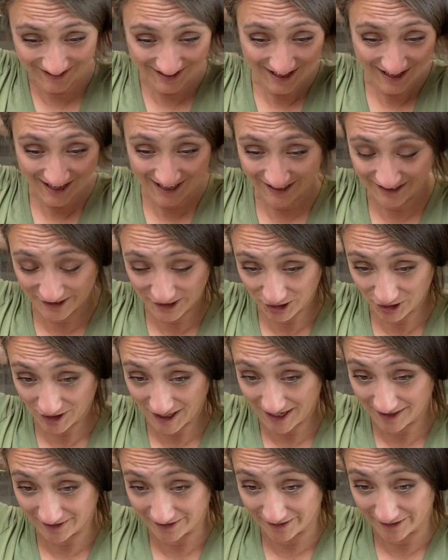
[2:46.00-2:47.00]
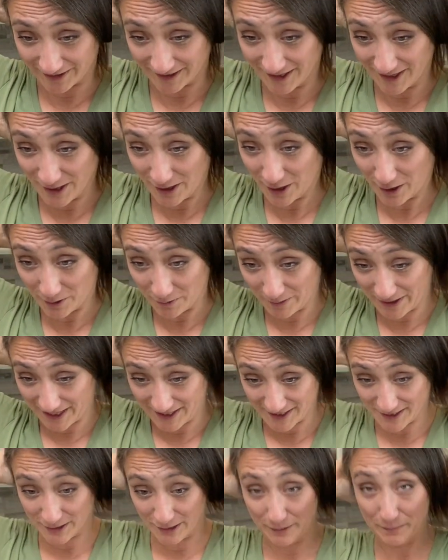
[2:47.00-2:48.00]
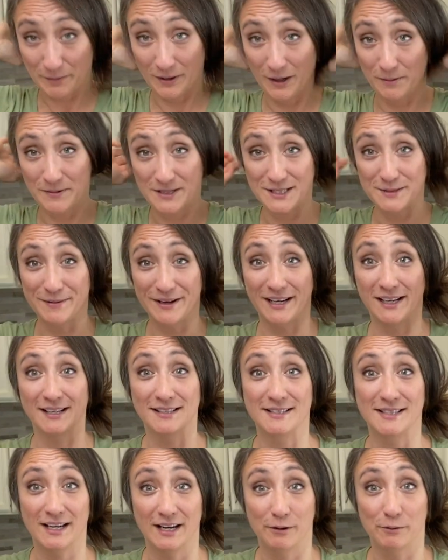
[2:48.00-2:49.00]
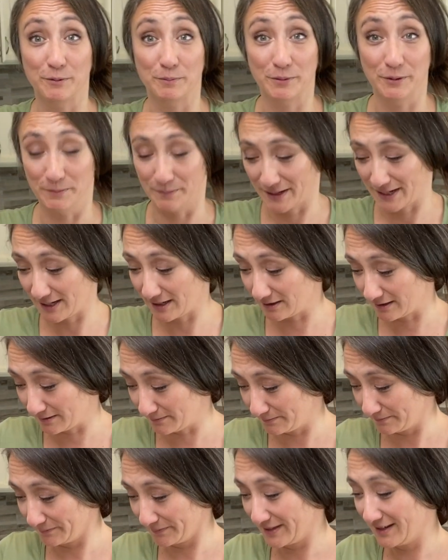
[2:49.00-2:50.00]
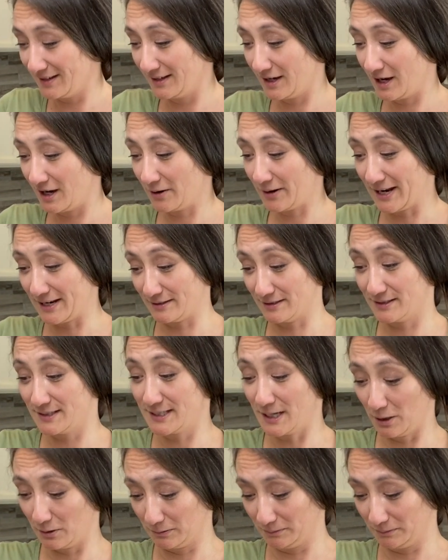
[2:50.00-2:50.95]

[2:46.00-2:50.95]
had a straggler away. So I promised my kids that I would put my hair up. Okay, so